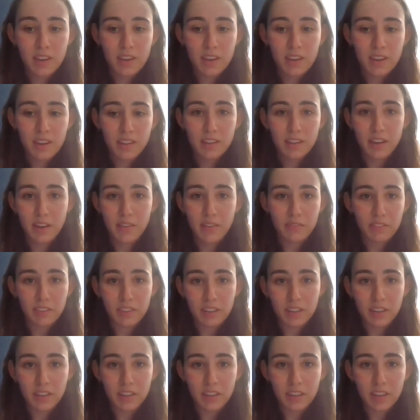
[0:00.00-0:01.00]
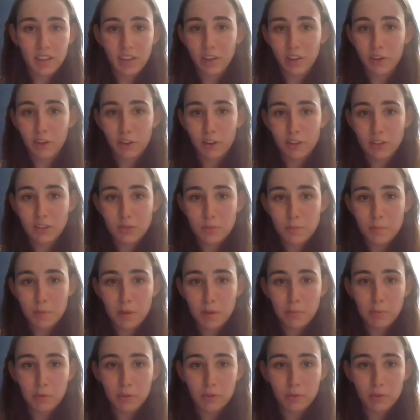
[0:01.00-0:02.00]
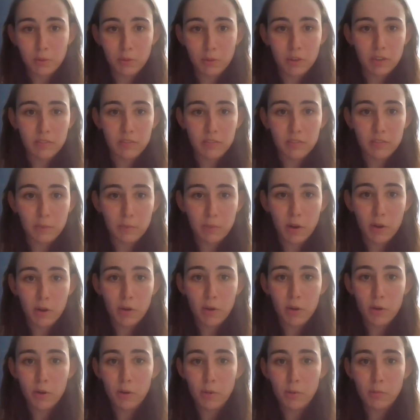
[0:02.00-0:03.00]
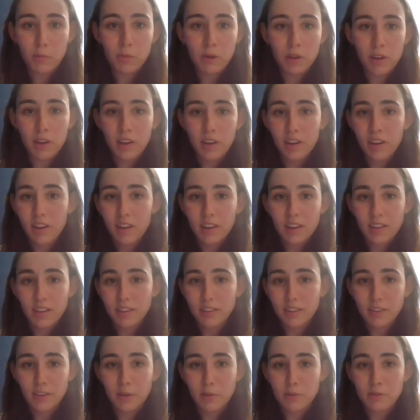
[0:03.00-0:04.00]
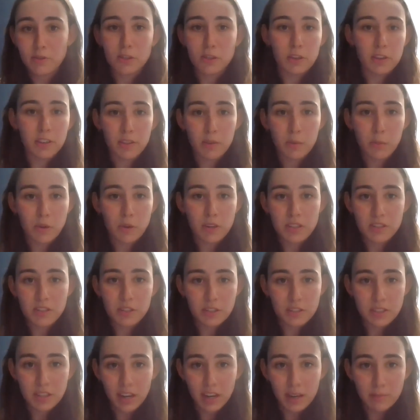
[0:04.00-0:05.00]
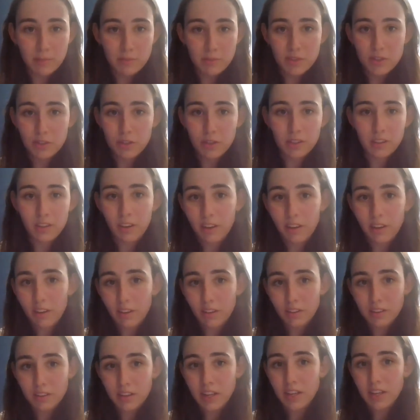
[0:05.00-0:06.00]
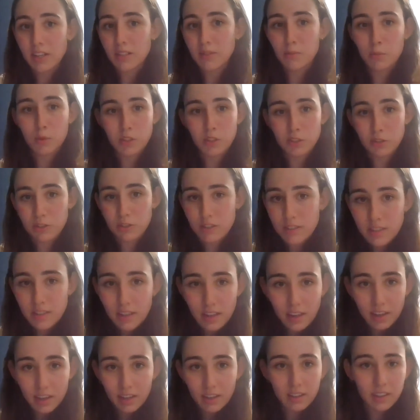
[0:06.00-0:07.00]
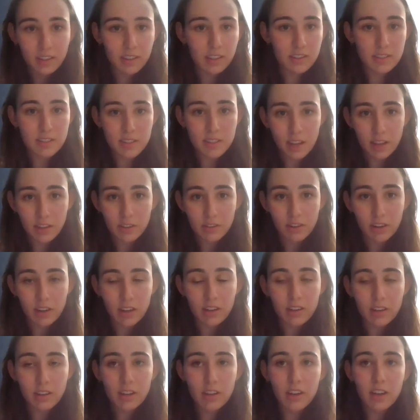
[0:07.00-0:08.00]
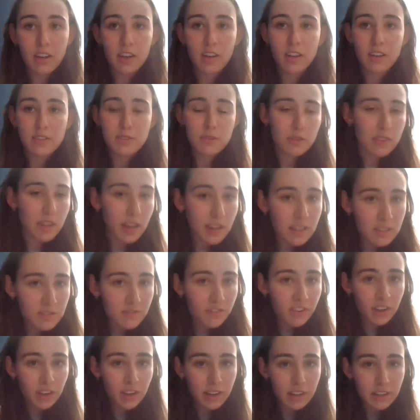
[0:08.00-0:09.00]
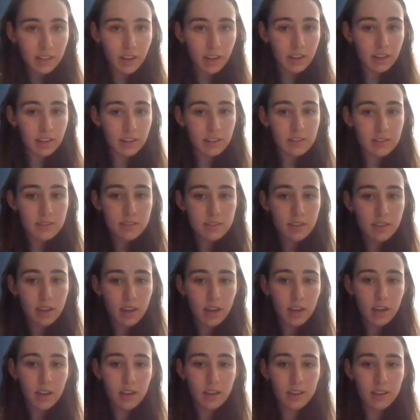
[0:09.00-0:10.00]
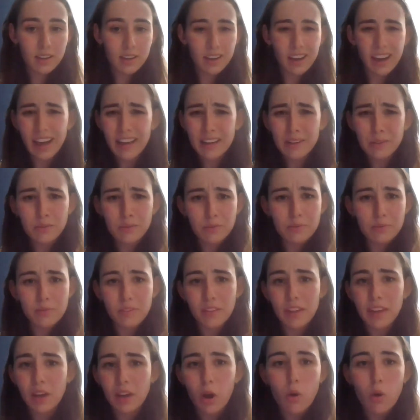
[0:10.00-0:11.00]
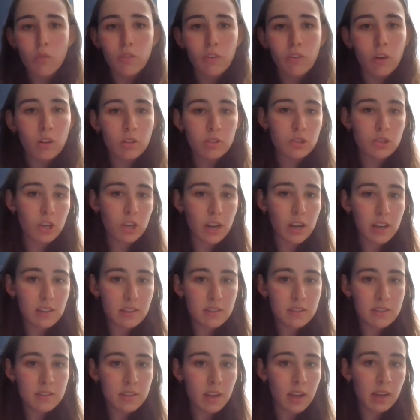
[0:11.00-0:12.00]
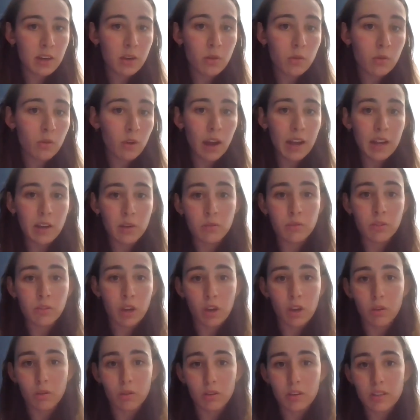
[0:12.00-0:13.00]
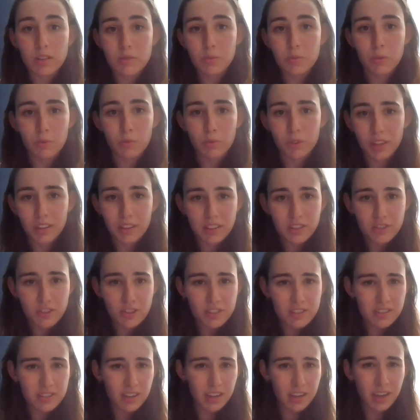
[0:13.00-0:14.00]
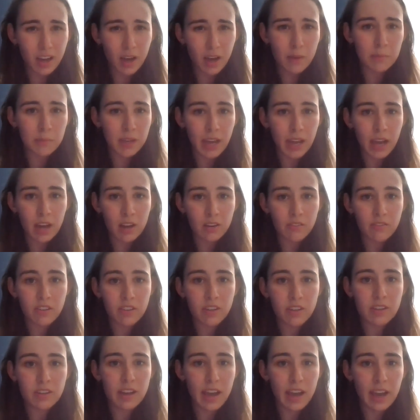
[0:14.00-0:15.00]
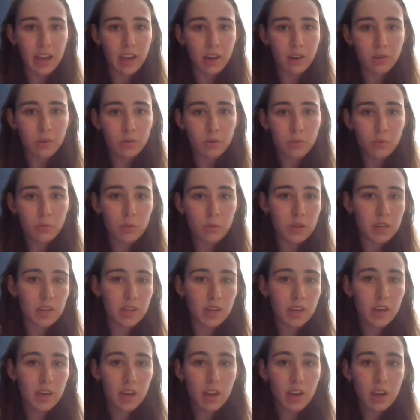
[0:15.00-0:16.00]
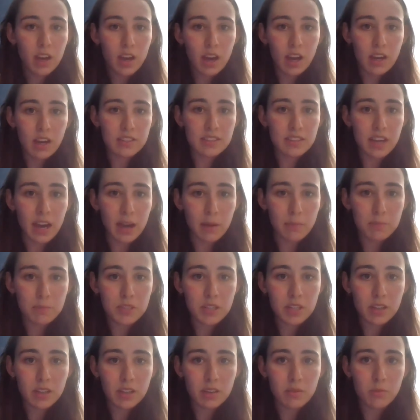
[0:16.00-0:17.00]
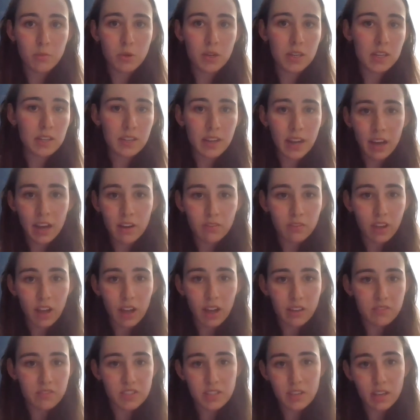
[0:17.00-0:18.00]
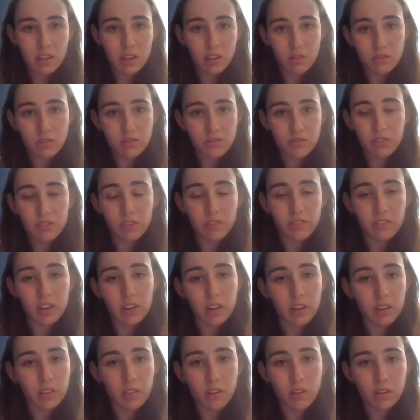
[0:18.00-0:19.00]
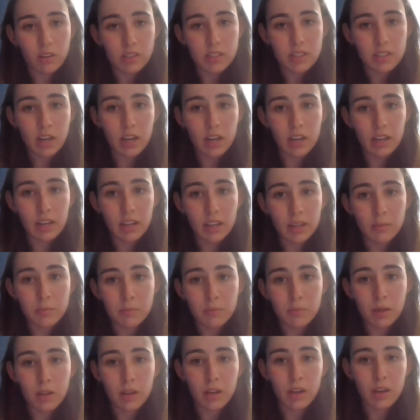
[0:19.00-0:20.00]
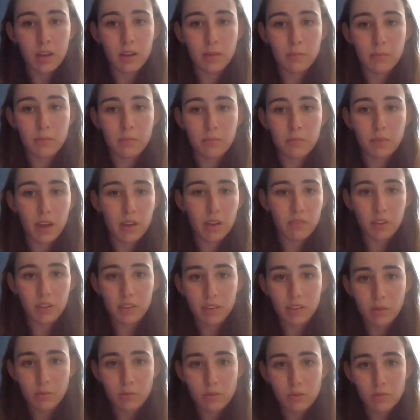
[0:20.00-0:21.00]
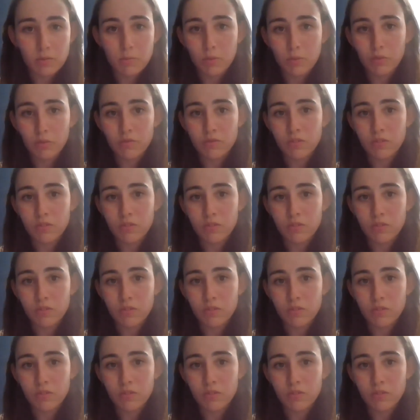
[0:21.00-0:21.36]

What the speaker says: They definitely encourage people to work from home, during the winter times, during the holidays, when you're sick, etc. So that's very nice. I don't like overall trends. I don't know, because we're really just like coming out of it now. We adapted. We didn't have live sales for a very long time. Everything was moved